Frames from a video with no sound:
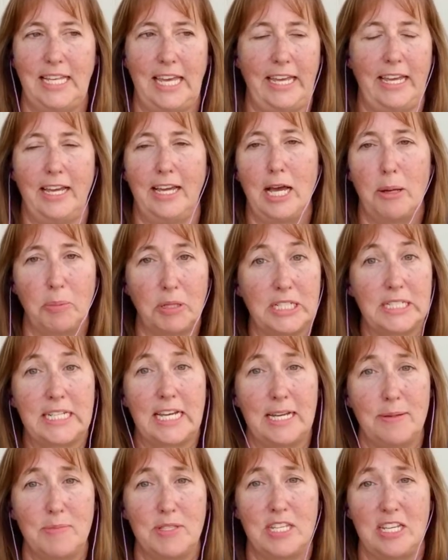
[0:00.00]
a couple of
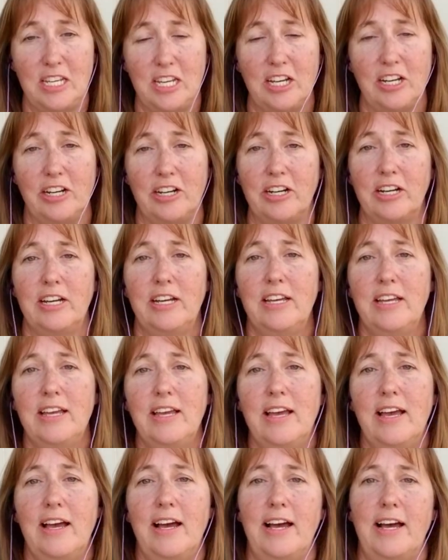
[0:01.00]
times a year.
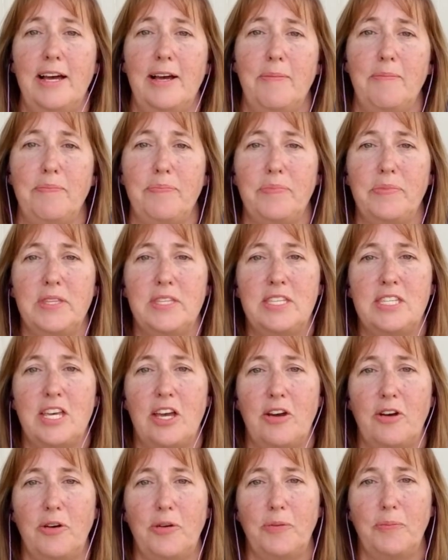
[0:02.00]

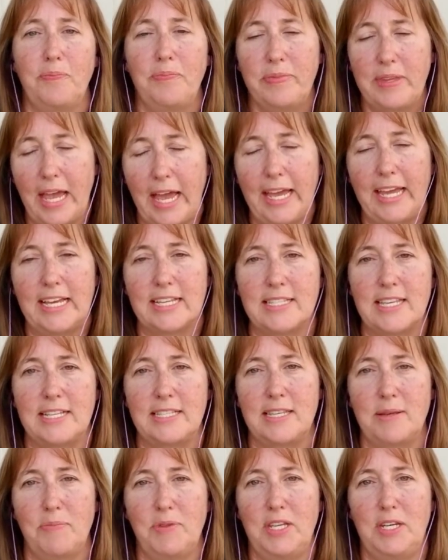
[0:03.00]
So I guess
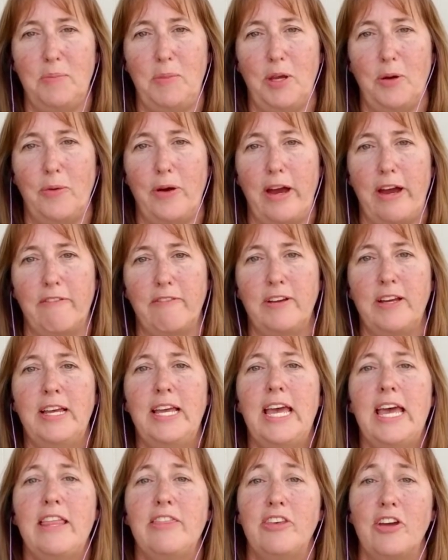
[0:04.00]
that's something to be aware
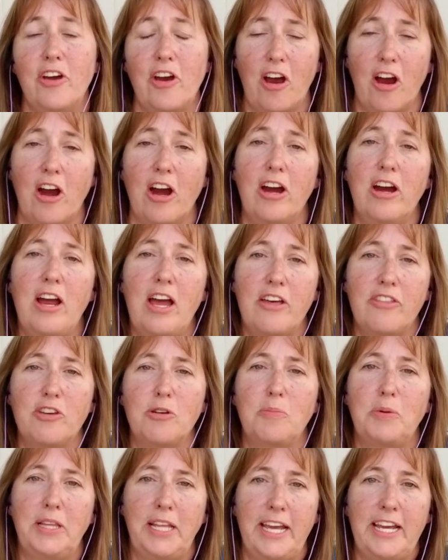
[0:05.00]
of. There are
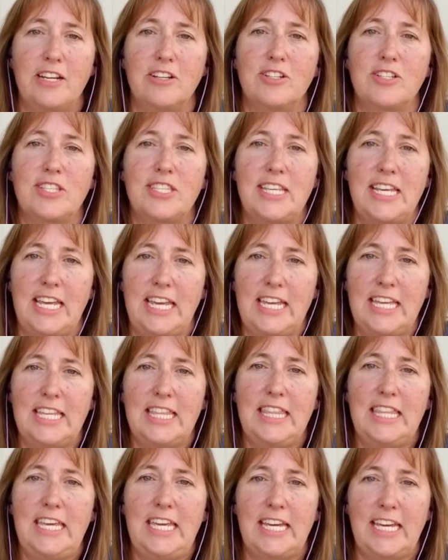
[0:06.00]
other players
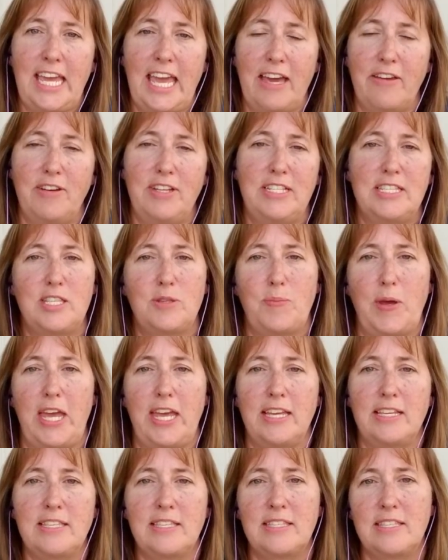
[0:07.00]
in the accounting
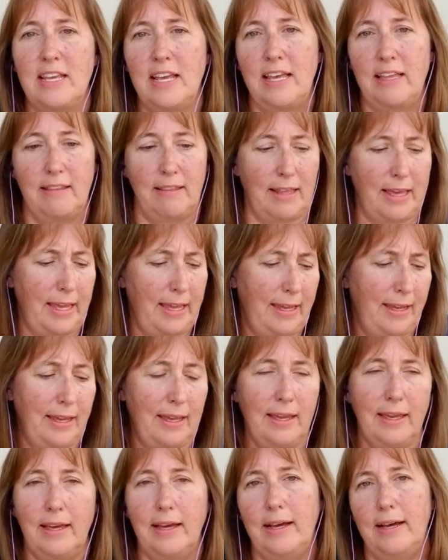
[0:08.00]
space, like
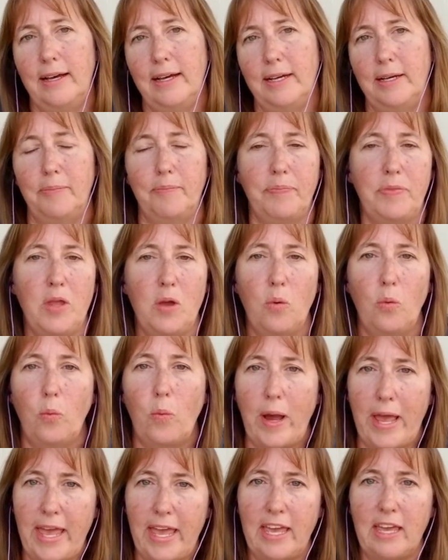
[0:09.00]

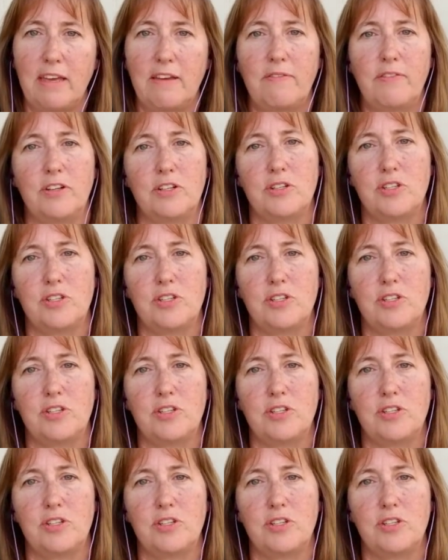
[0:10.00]
Wave or